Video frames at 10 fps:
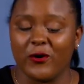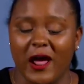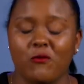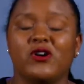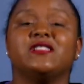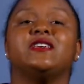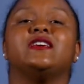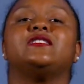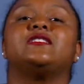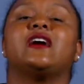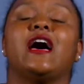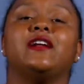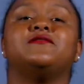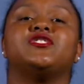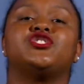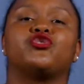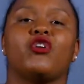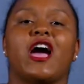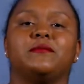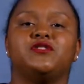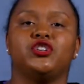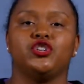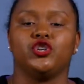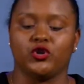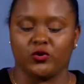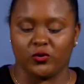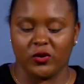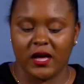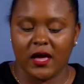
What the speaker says: I want to kind of describe to you